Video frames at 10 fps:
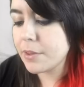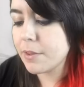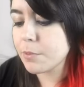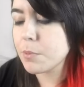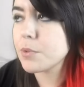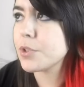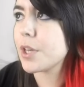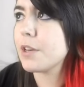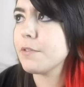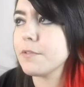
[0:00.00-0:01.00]
then this one was just
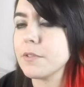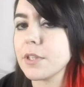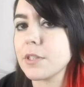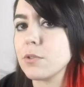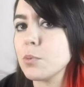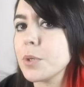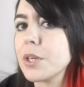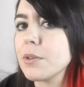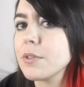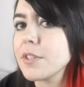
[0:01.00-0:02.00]
kind of like a
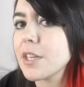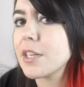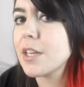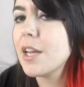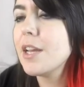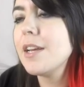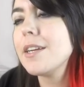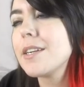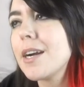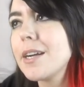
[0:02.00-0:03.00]
superhero design,
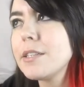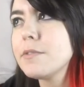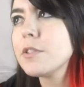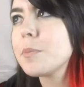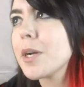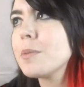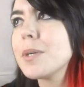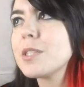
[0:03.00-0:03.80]
kind of inspired by